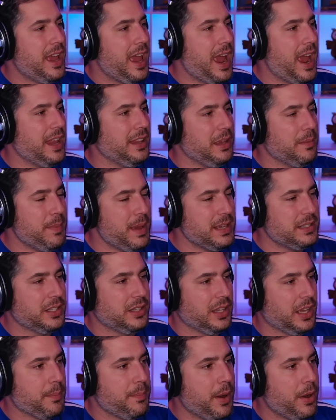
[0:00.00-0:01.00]
And the
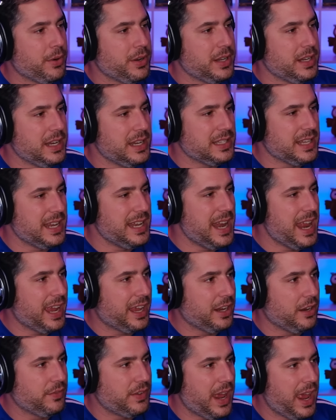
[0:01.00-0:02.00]
amazing thing about it is a
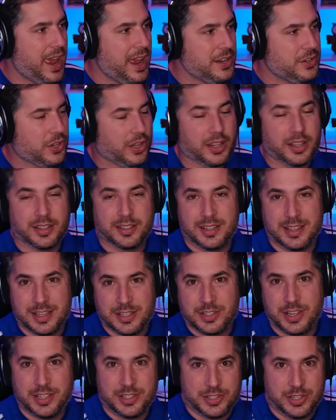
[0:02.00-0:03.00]
negative Angela
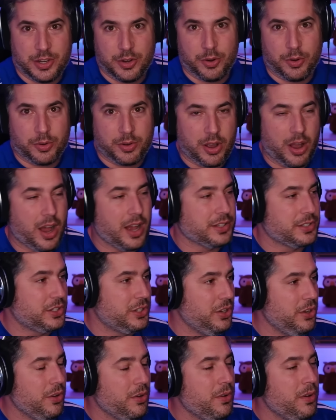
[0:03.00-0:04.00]
is a zero cost
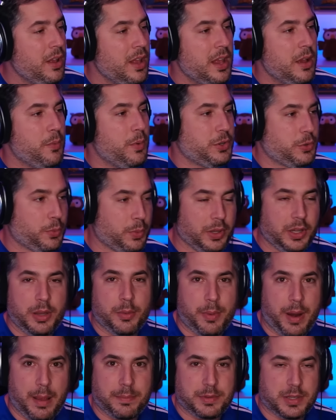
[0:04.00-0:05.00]
two, which really
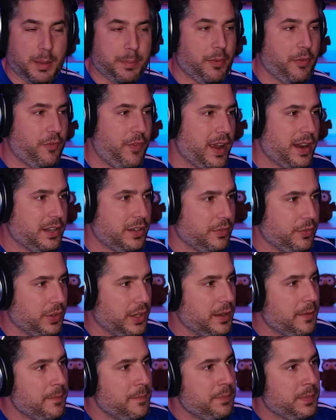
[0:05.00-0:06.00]
ramps up
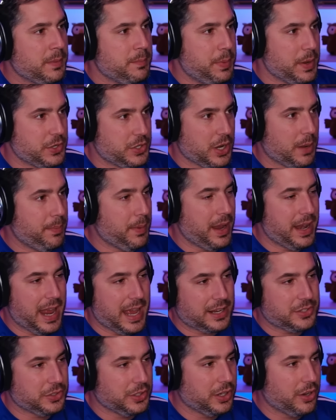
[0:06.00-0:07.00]
effectively. Bishop, an
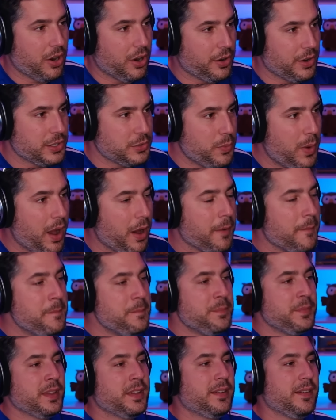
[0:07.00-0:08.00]
excellent card as well.
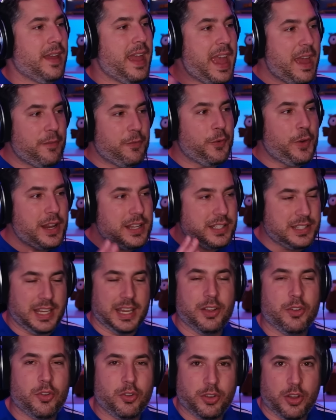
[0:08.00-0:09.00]
Every
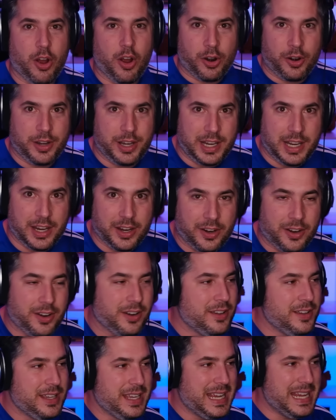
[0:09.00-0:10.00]
single card
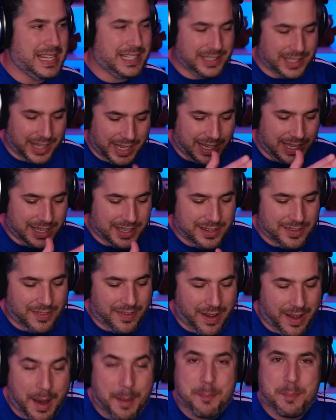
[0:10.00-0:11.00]
here is like
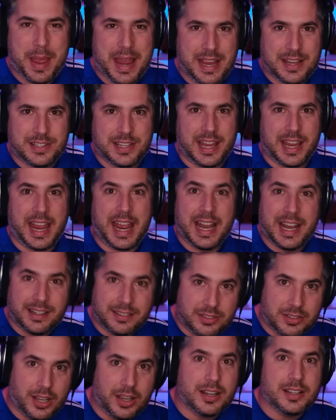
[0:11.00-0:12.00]
amazing and
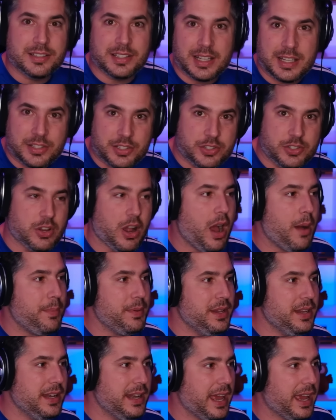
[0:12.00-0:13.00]
it does its
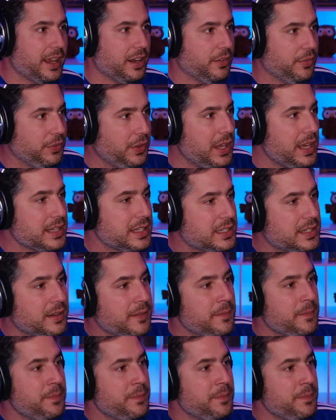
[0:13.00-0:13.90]
job in the negative list.